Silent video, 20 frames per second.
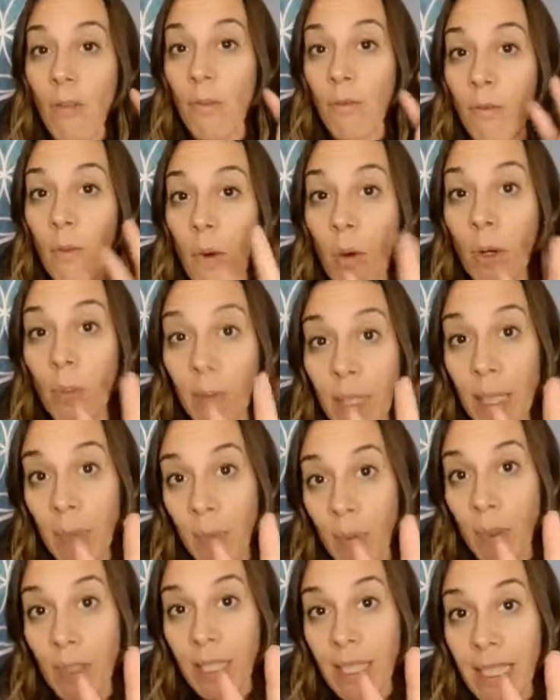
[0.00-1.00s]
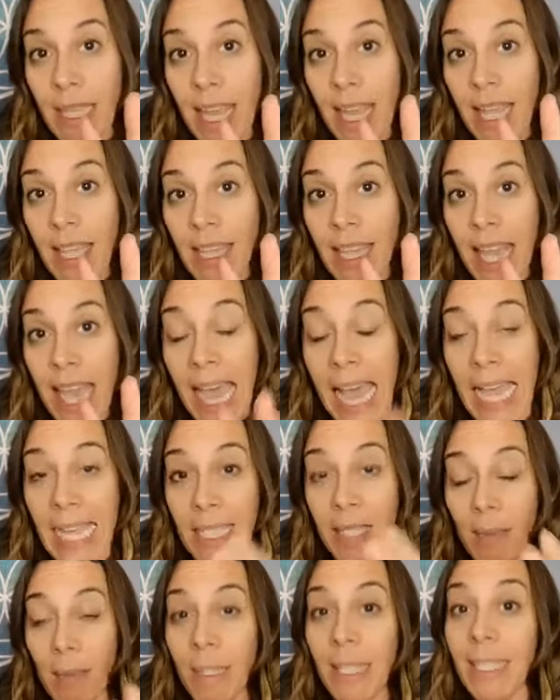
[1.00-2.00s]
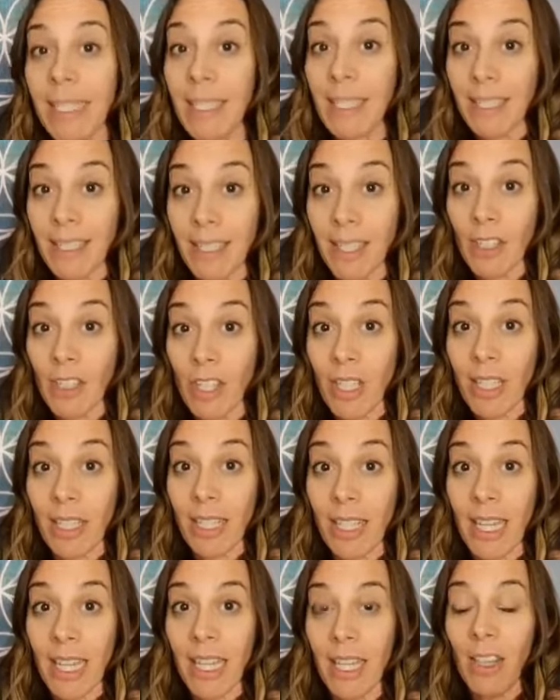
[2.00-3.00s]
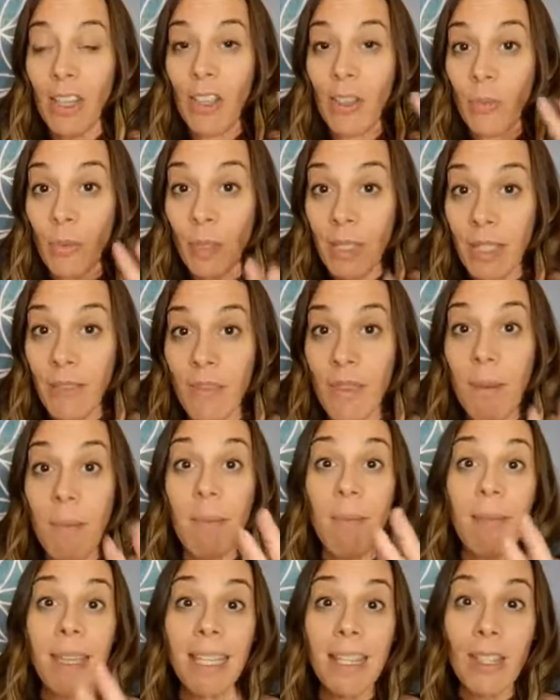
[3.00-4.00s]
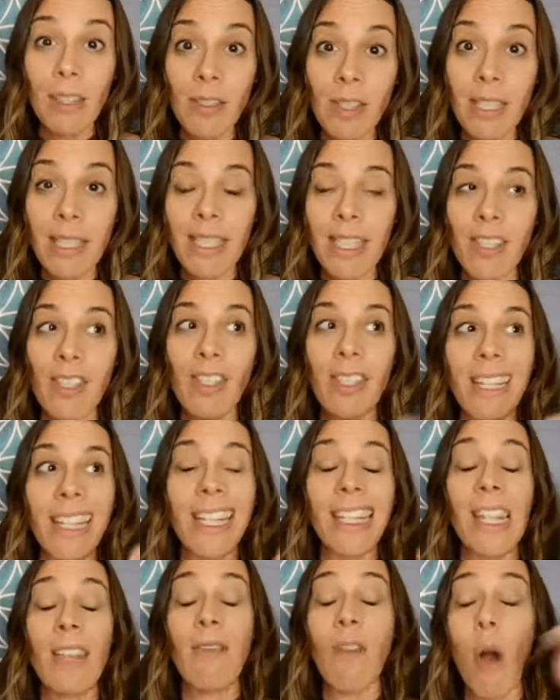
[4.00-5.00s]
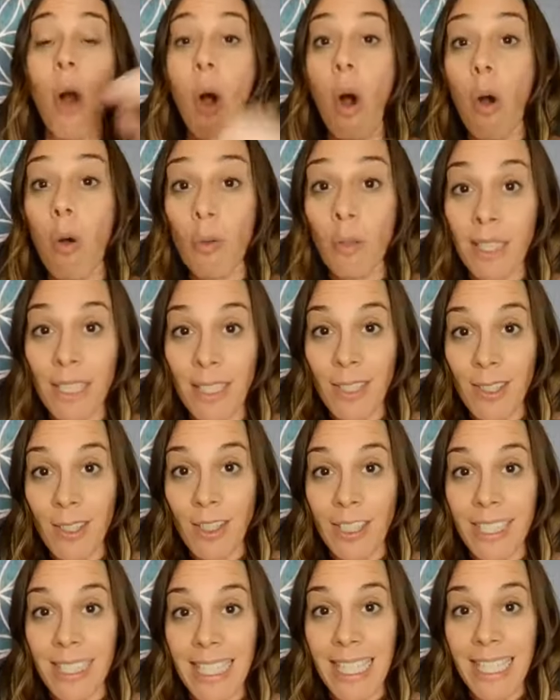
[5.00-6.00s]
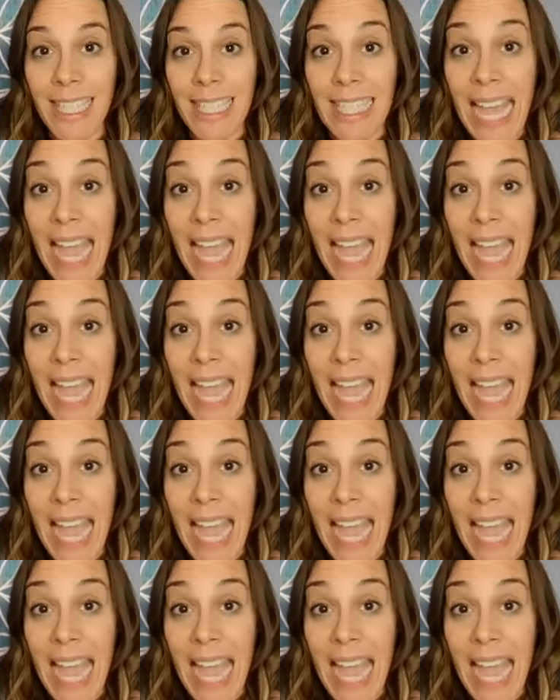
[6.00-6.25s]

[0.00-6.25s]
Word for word: four people today that had to make a decision, and three of them made their decision and they've already started taking